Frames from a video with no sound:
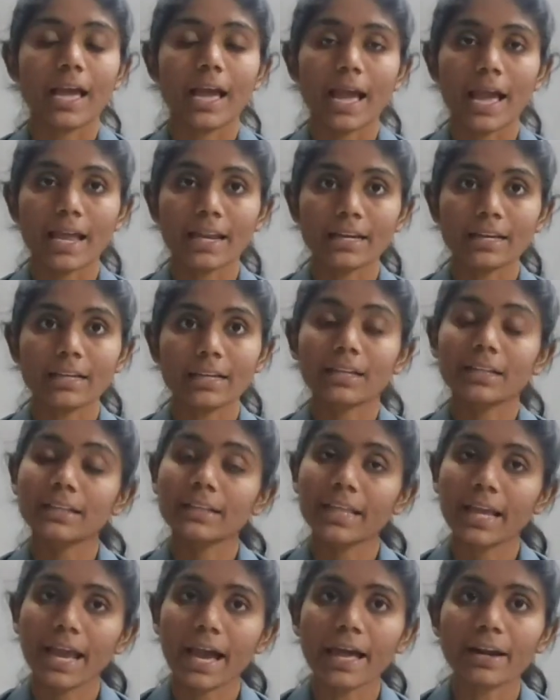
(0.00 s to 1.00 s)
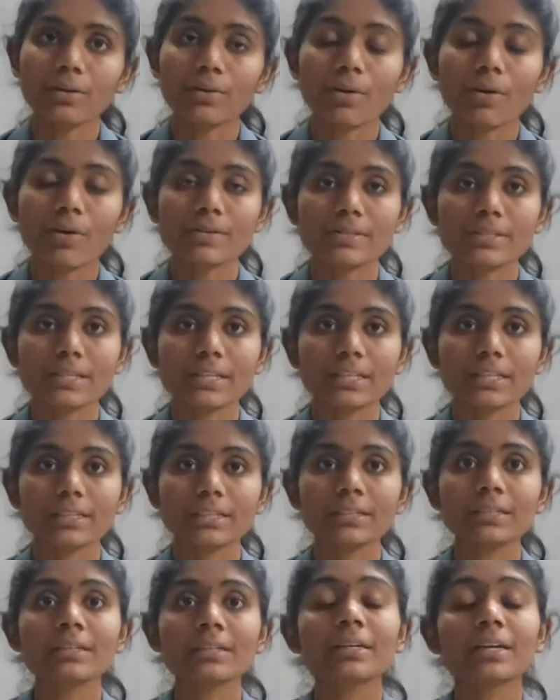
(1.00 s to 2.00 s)
and they are causing
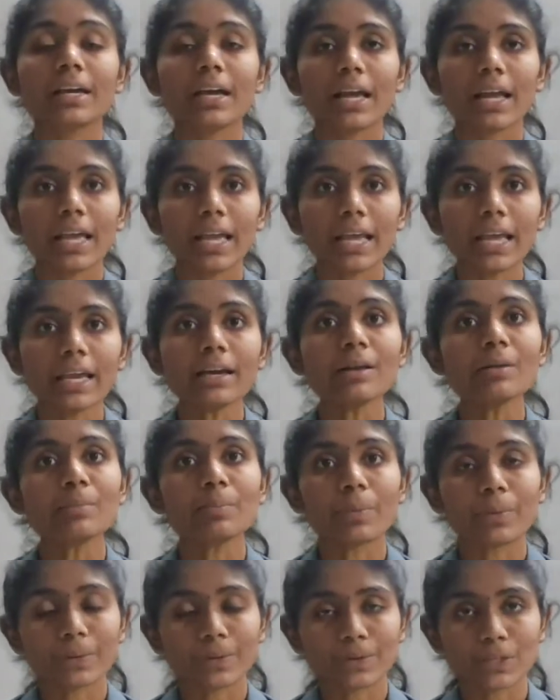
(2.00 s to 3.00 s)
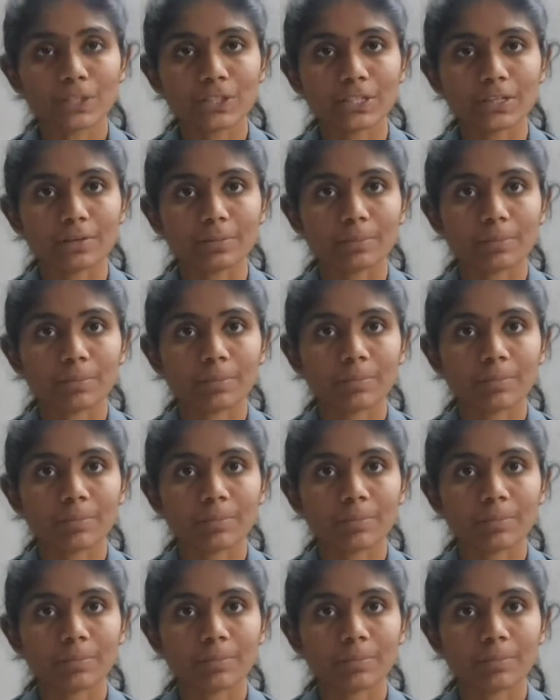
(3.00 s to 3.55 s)
the air pollution.